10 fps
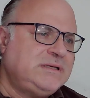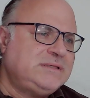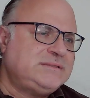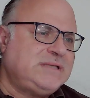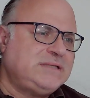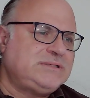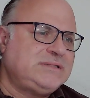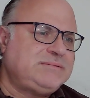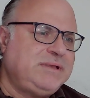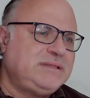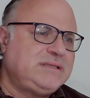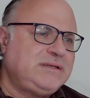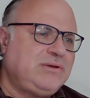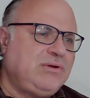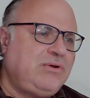such as
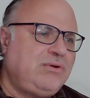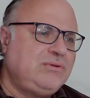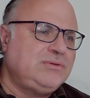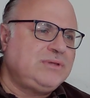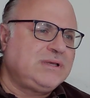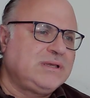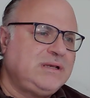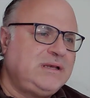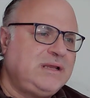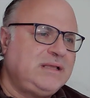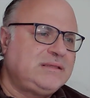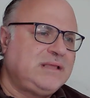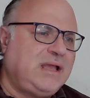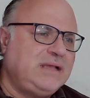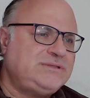melting of the Greenland
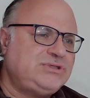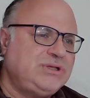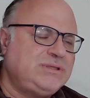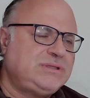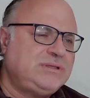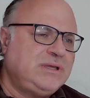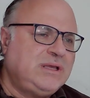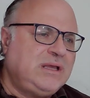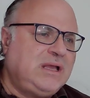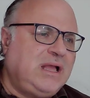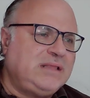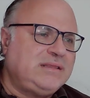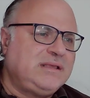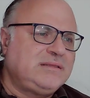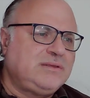ice sheet.
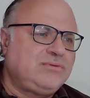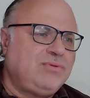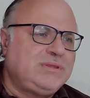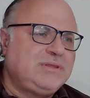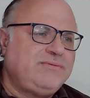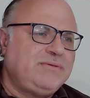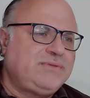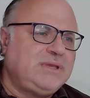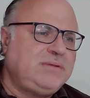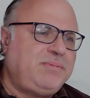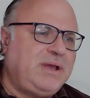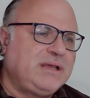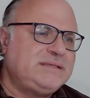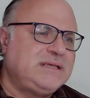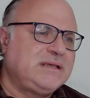Under the 2015
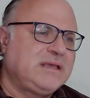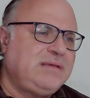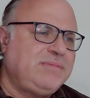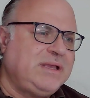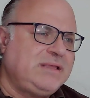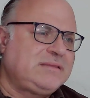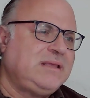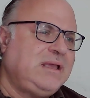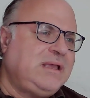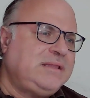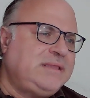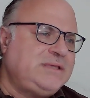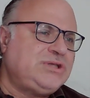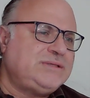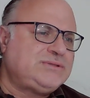Paris Agreement,
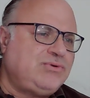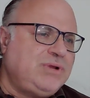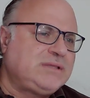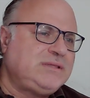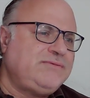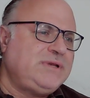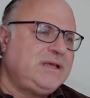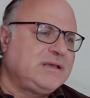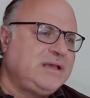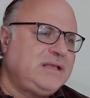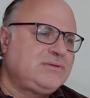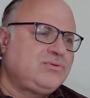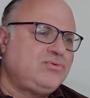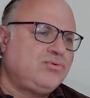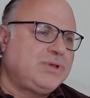nations collectively agreed
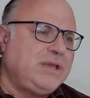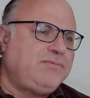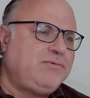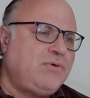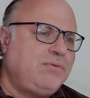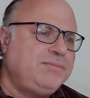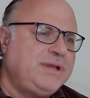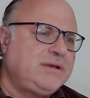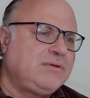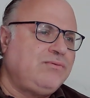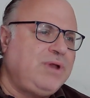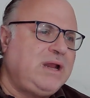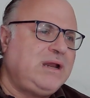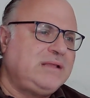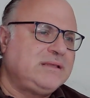to keep warming
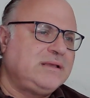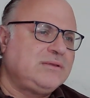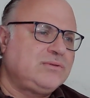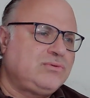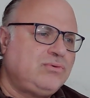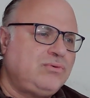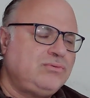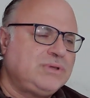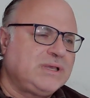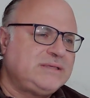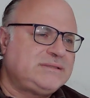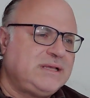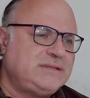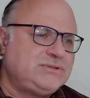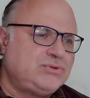well under 2 degrees
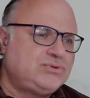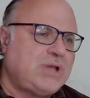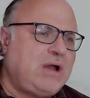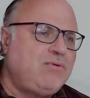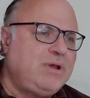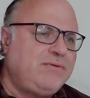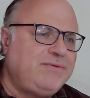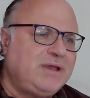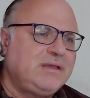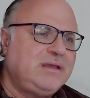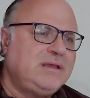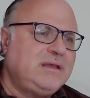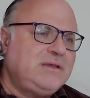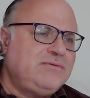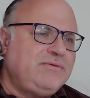Celsius. However,
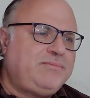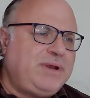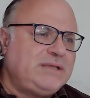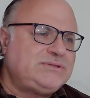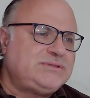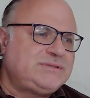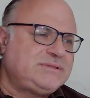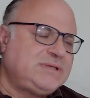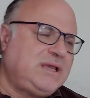with pledges